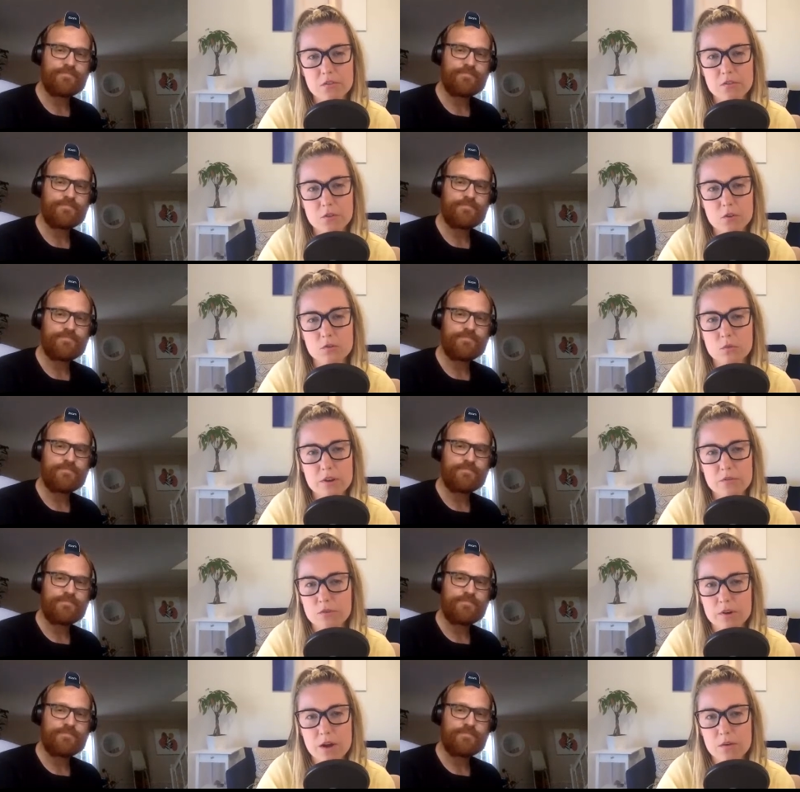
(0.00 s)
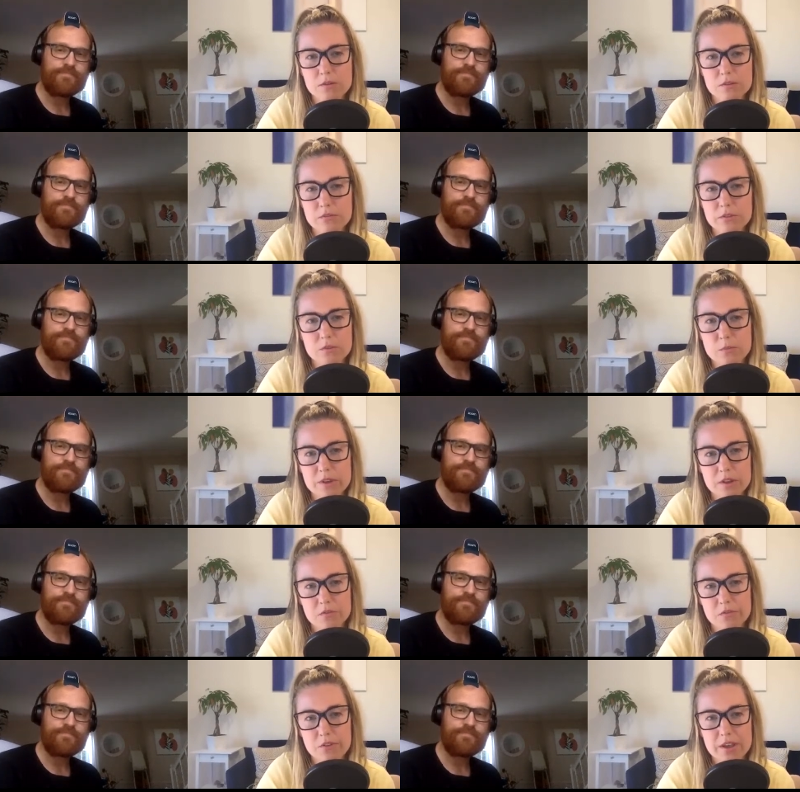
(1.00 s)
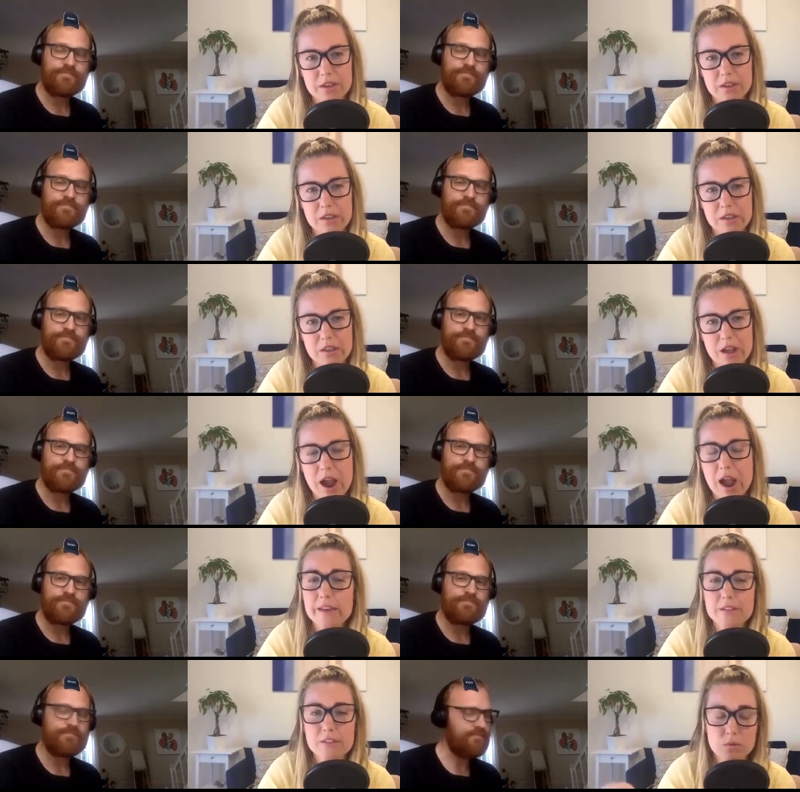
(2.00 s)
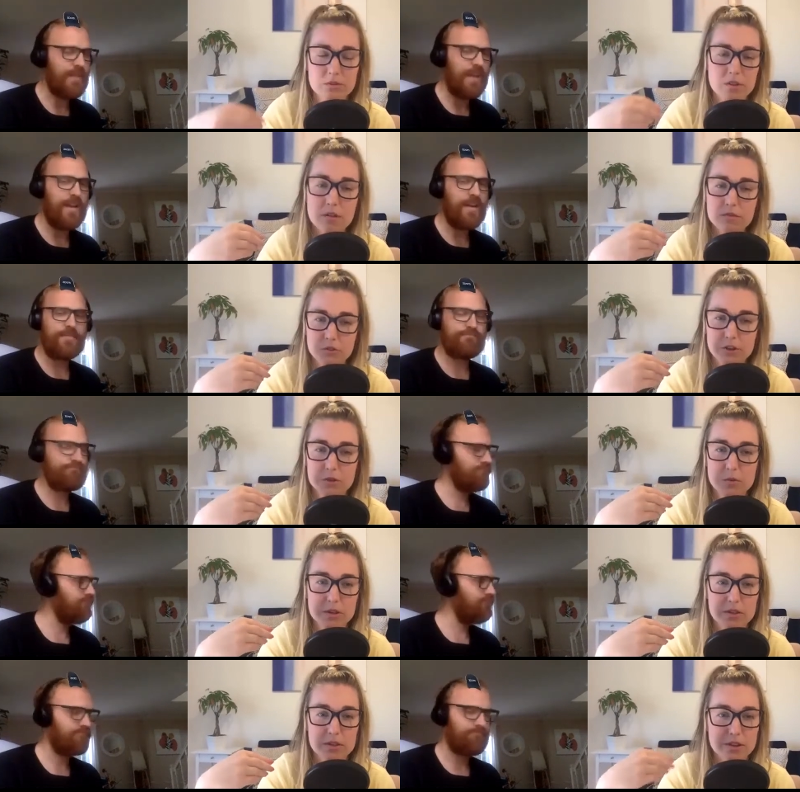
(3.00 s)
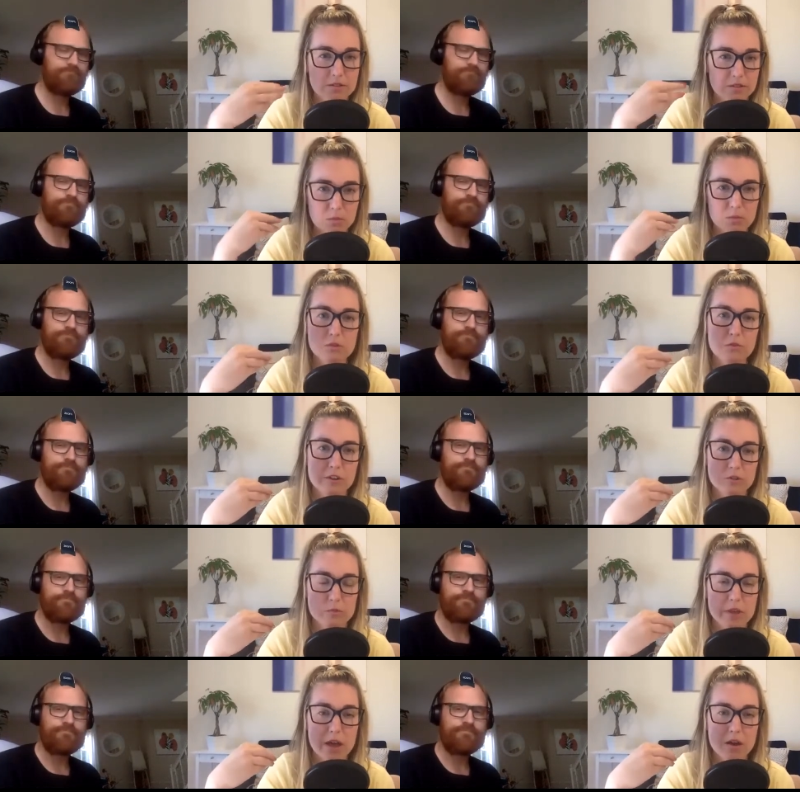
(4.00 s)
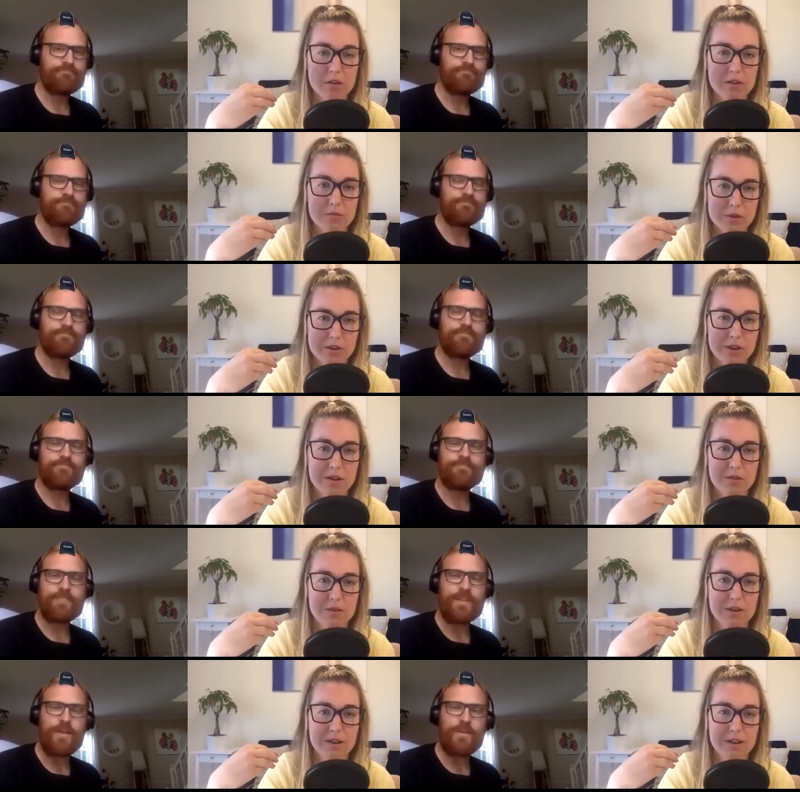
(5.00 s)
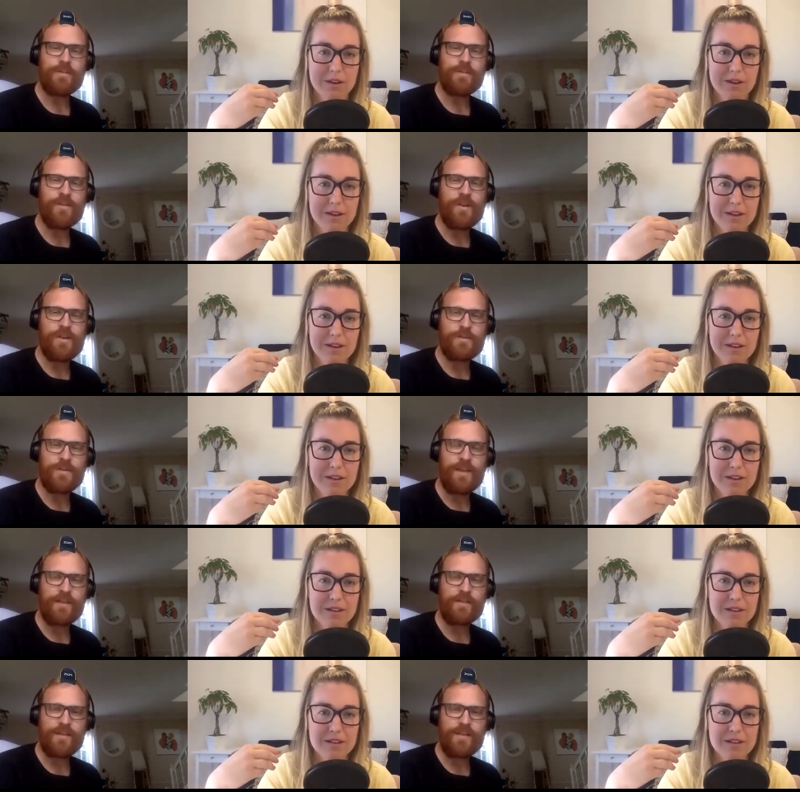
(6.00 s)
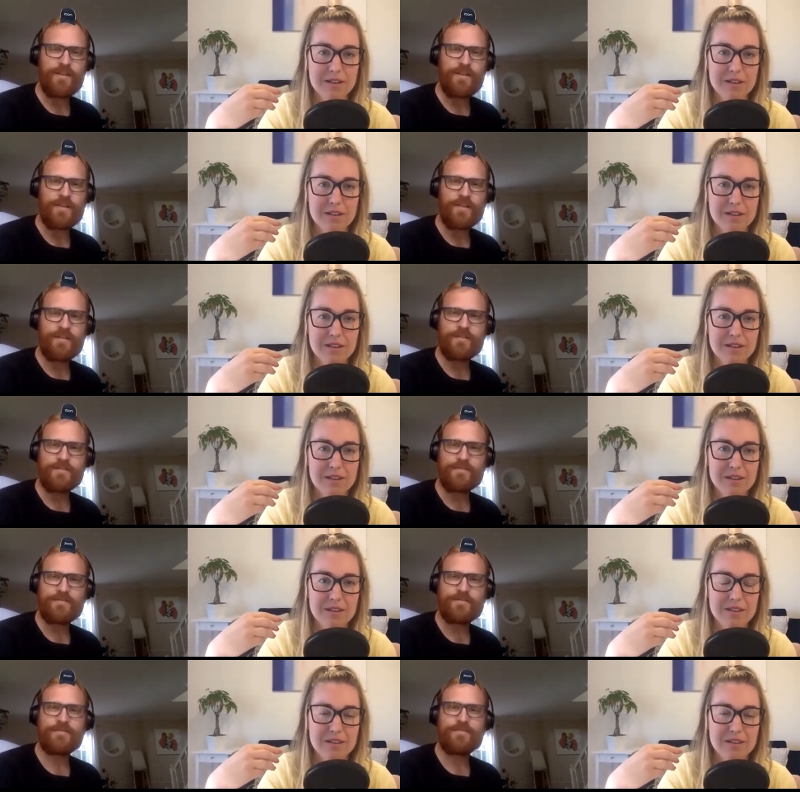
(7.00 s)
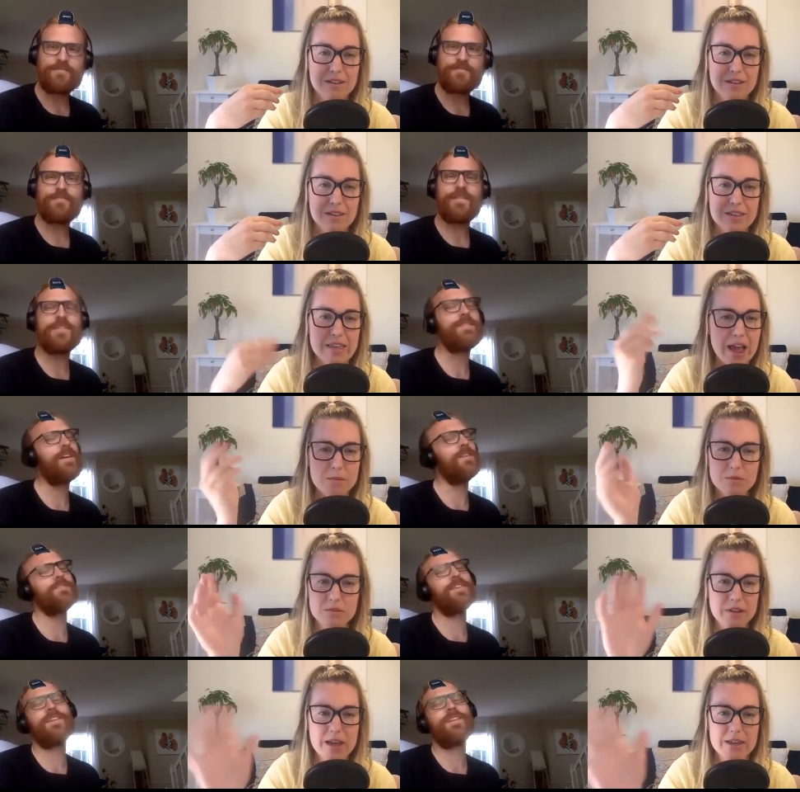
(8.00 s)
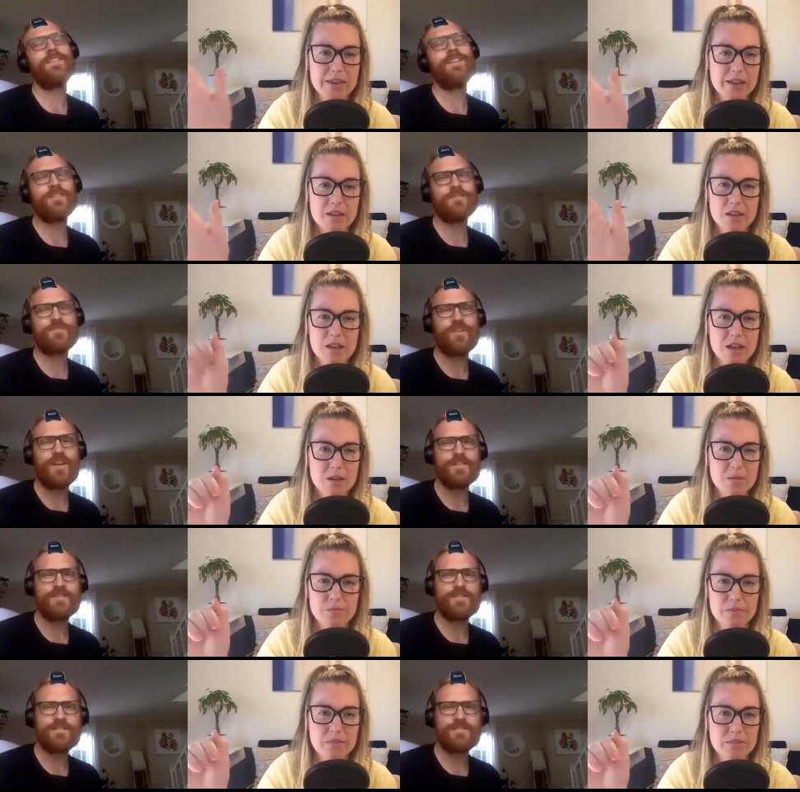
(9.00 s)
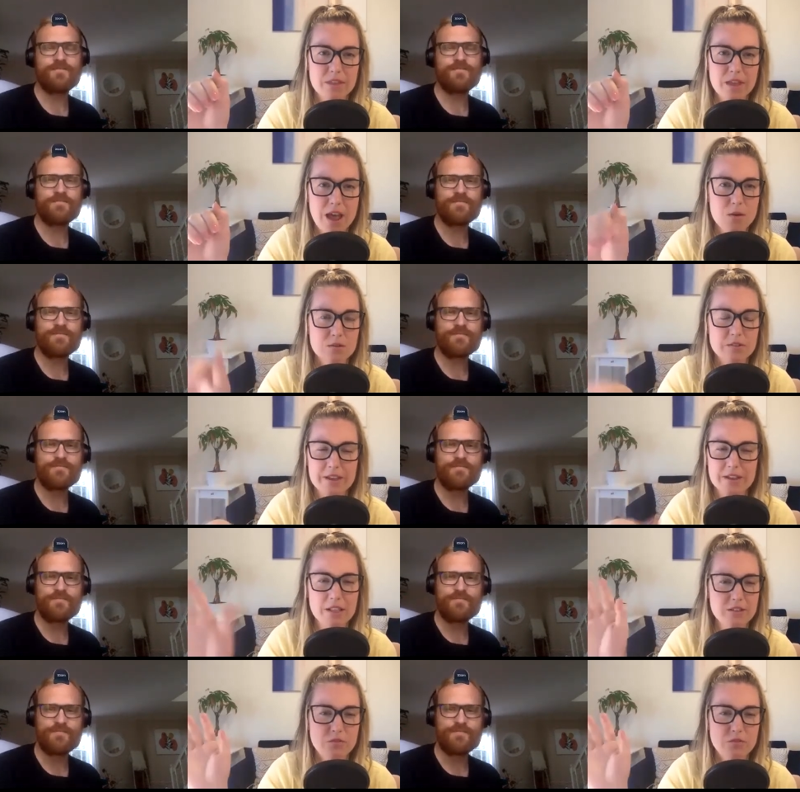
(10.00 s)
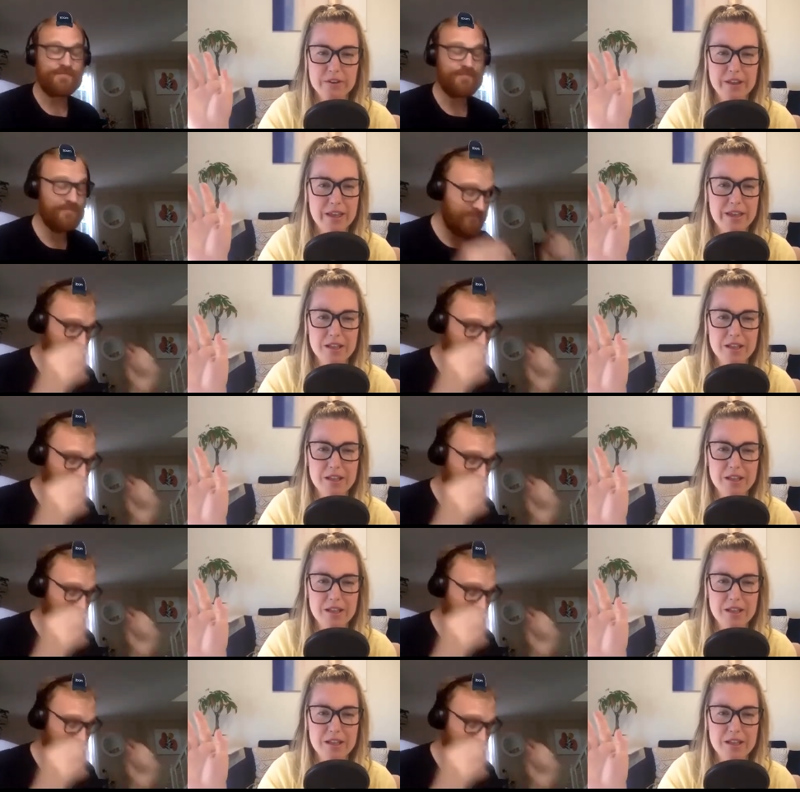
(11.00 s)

Speaker 1: a full twenty four hours of us being in a fight. I like to resolve shit quickly because it will stress me out if we don't.
Speaker 2: I wouldn't know how to be angry that long. Yeah, that sounds like, a lot of stress.
Speaker 1: I was like, let's forget